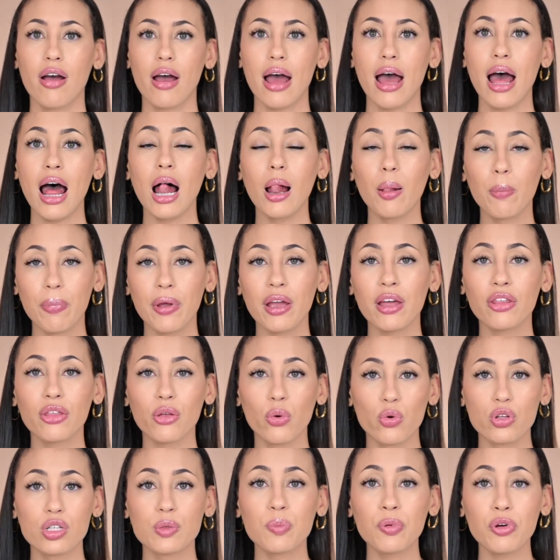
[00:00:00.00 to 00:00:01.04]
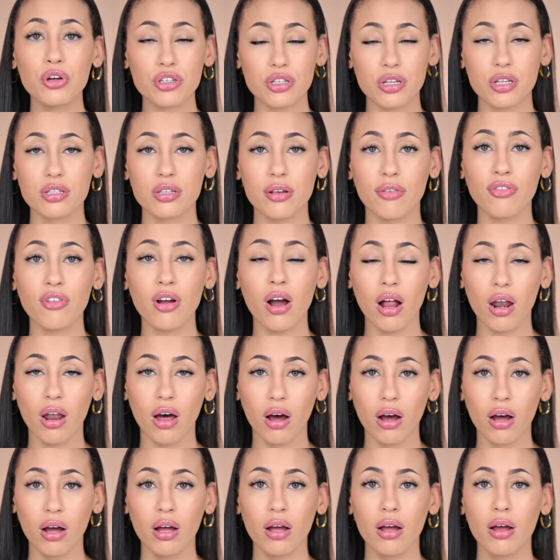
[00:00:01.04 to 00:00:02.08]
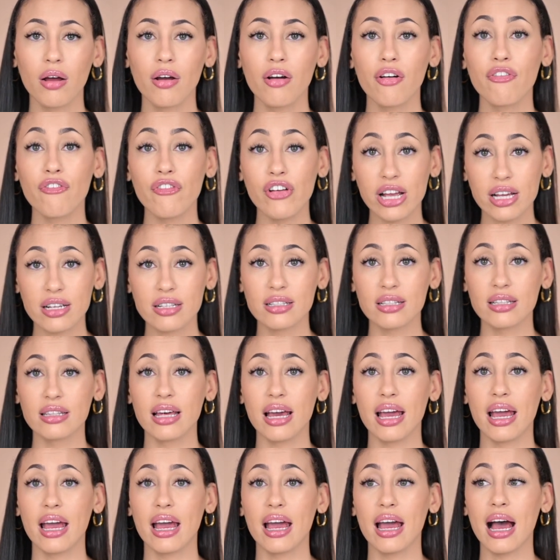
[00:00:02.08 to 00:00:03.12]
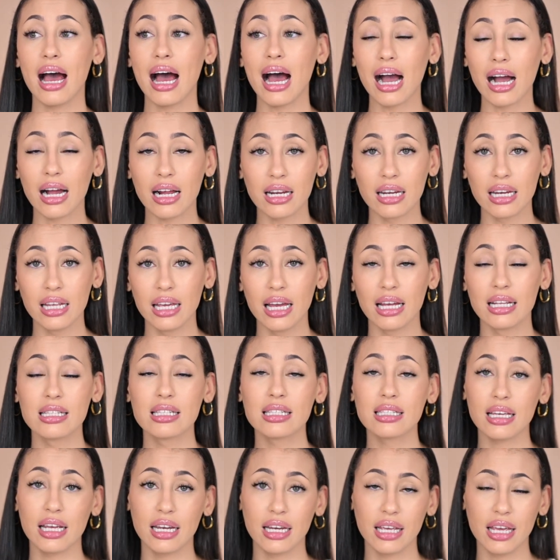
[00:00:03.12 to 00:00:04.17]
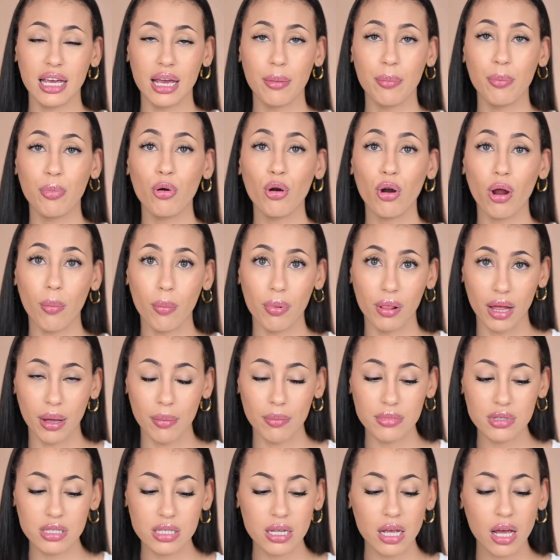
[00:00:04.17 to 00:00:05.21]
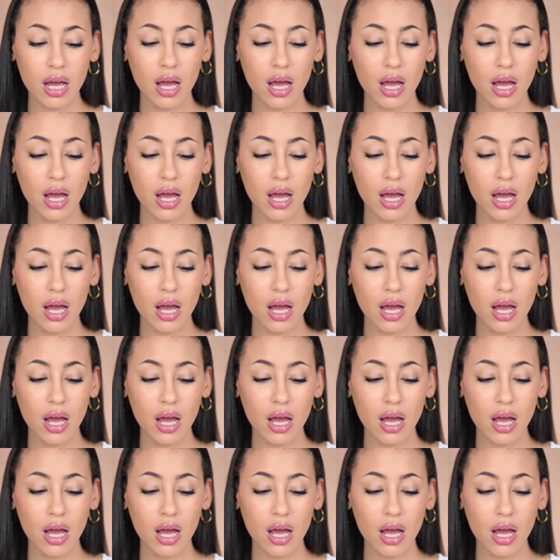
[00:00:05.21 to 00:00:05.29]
helping those persons of color fix their acne and skincare problems.